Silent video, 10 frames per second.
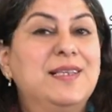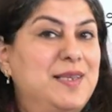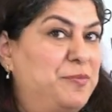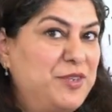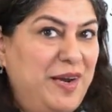
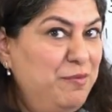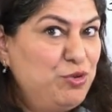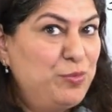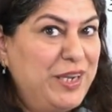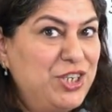
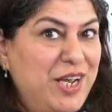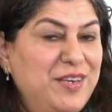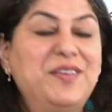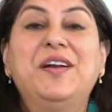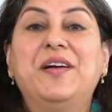subscribe to my
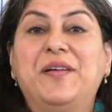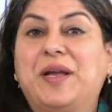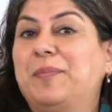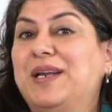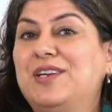channel,
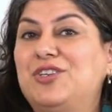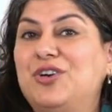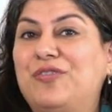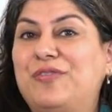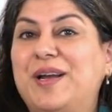recommend it to
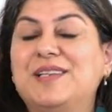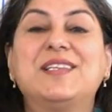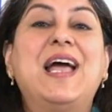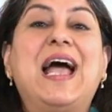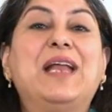your friends,